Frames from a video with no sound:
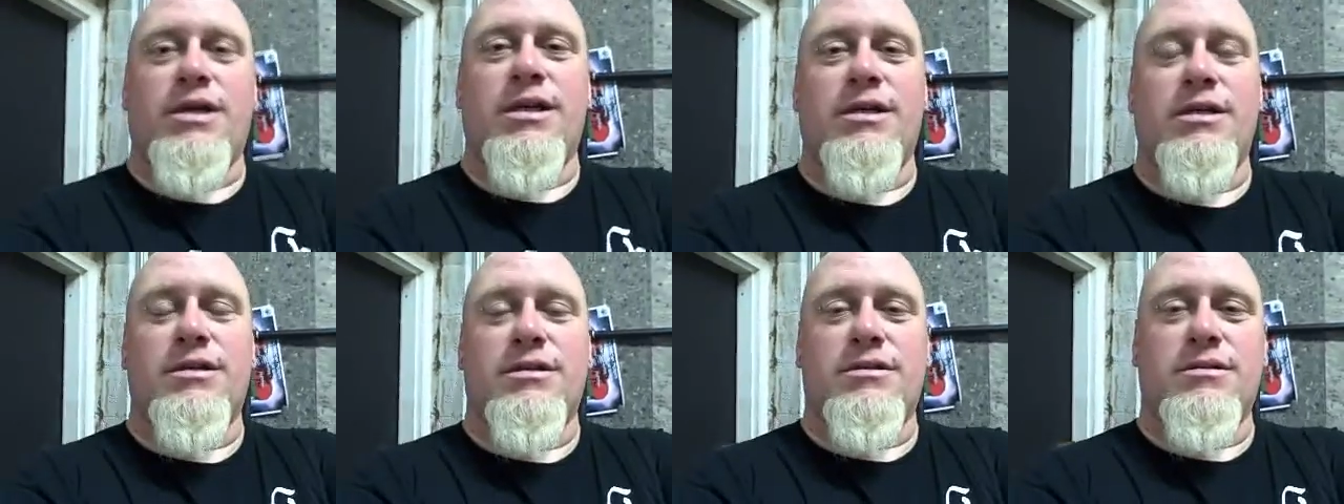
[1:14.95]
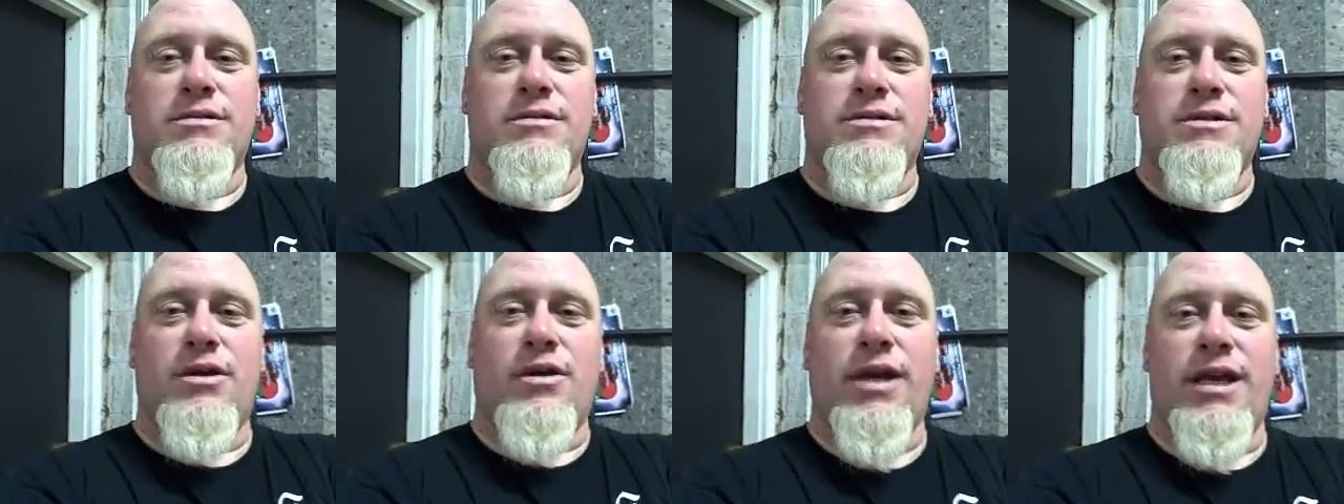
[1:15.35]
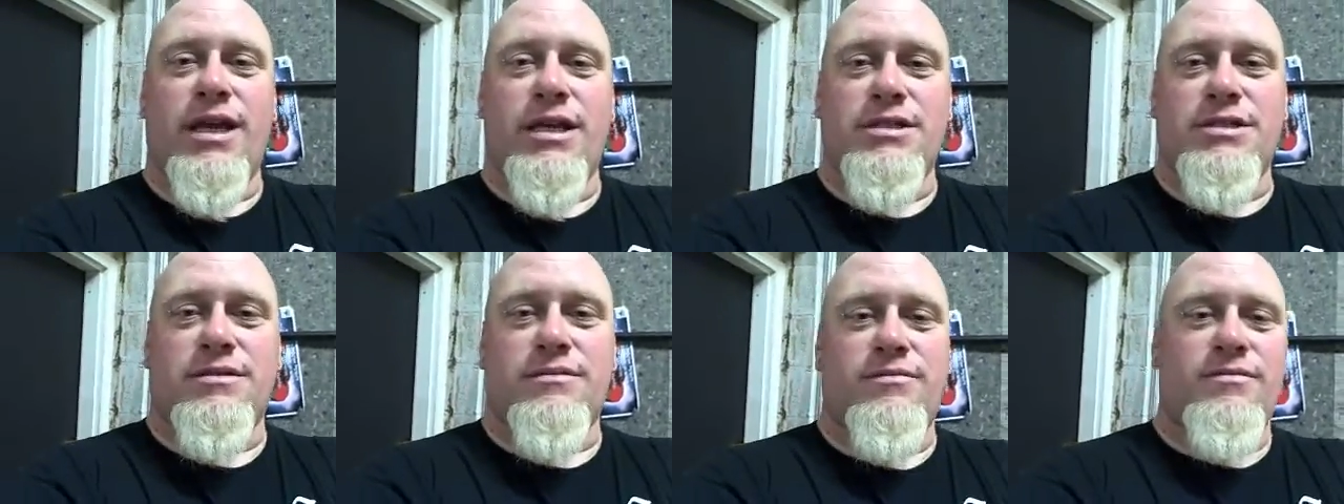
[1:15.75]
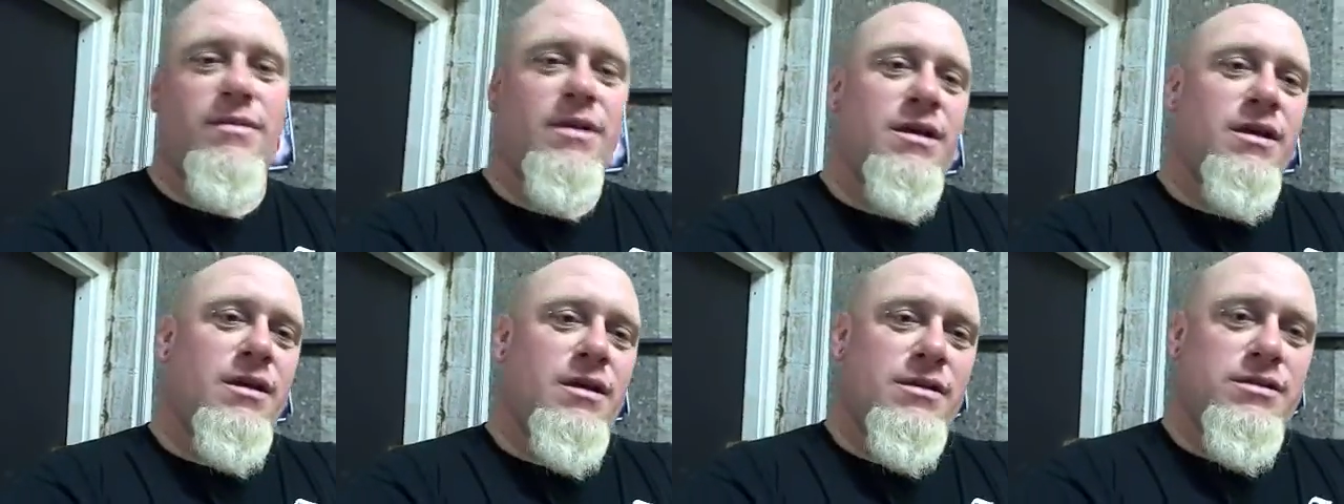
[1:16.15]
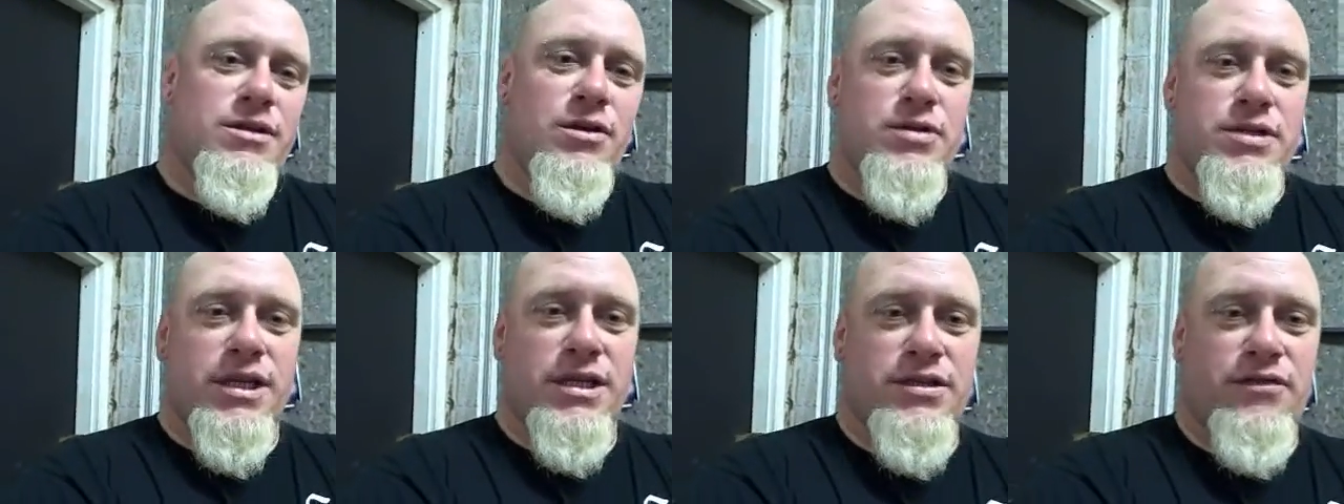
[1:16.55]
Uh, so I guess
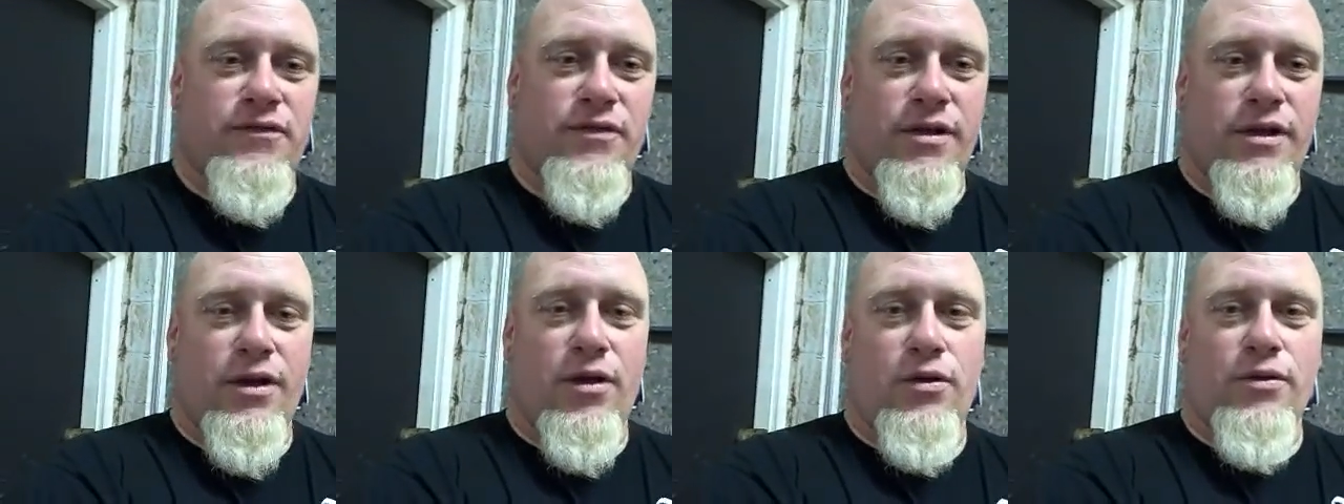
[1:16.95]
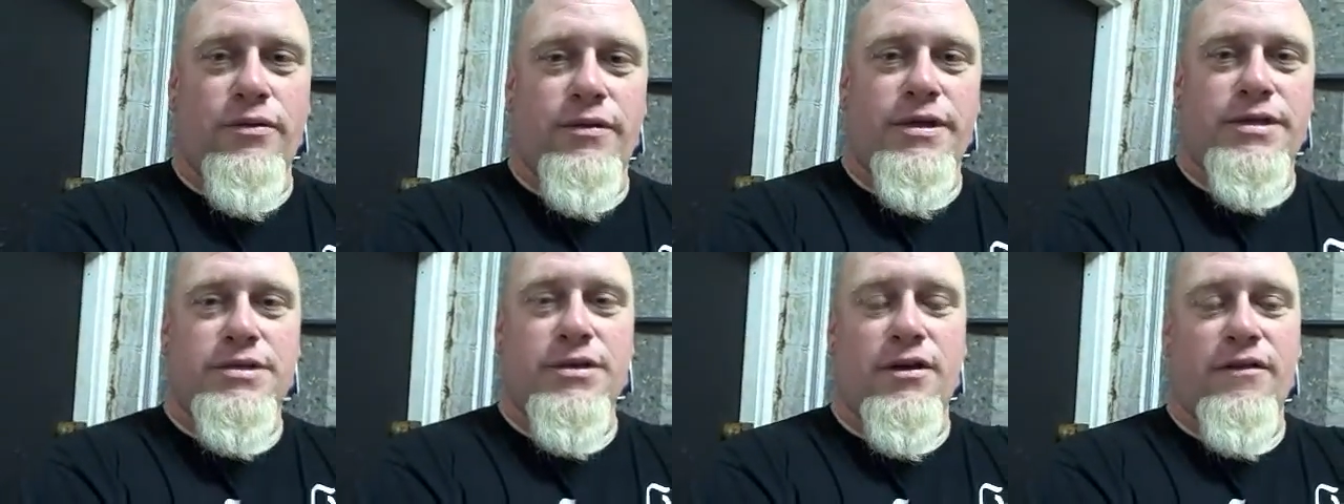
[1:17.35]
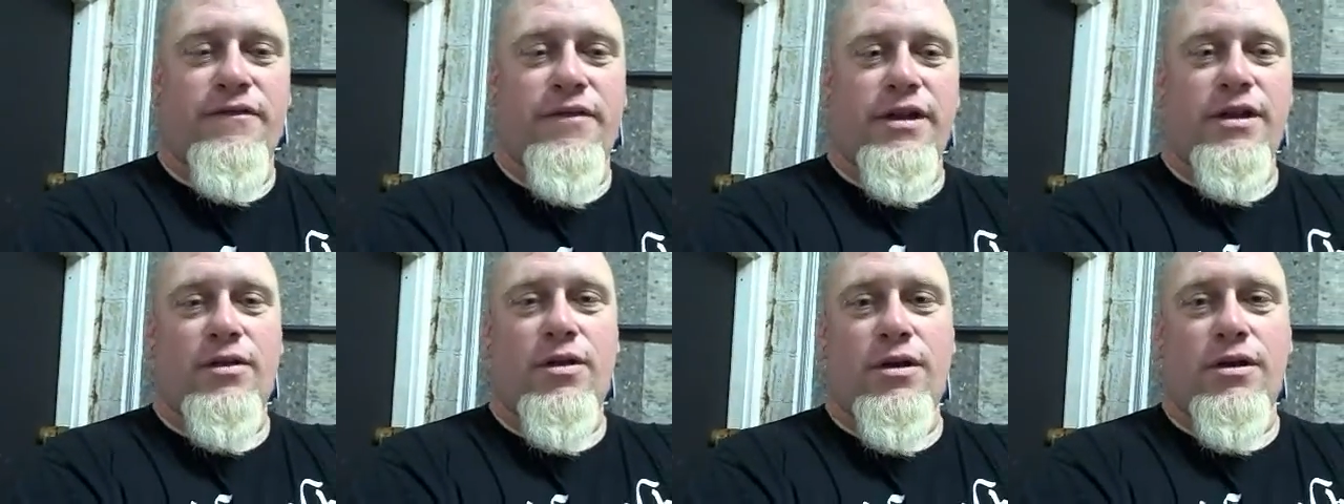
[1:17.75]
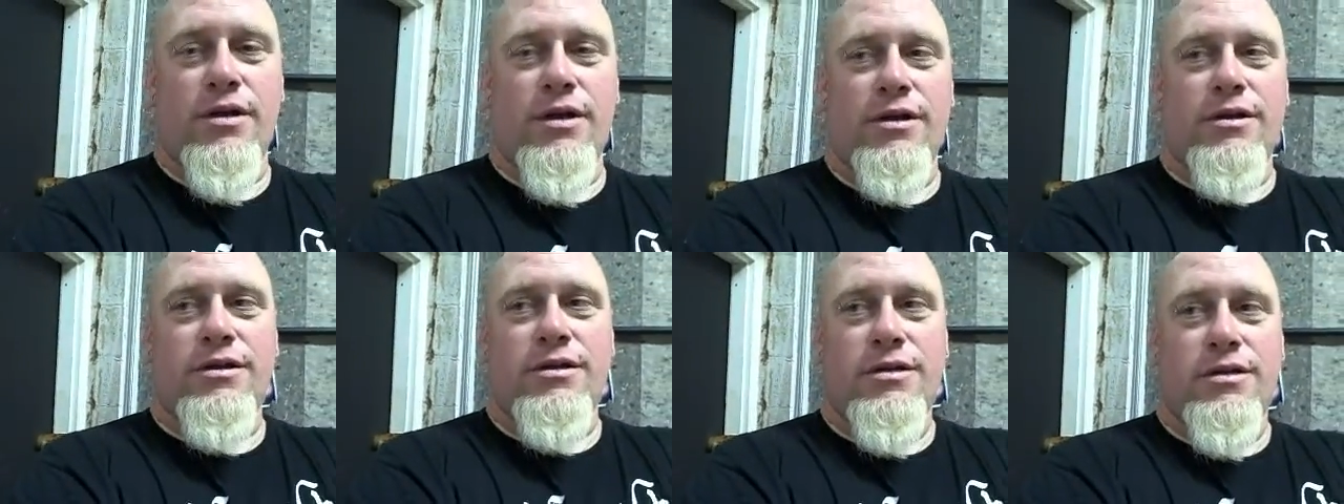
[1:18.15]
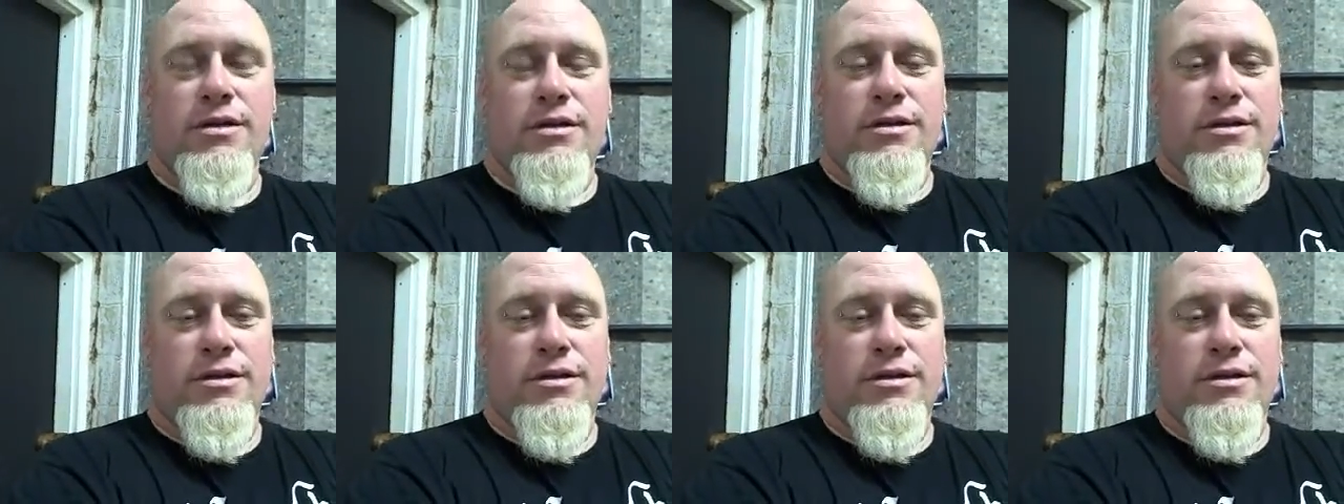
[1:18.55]
no sense of really holding this off any longer.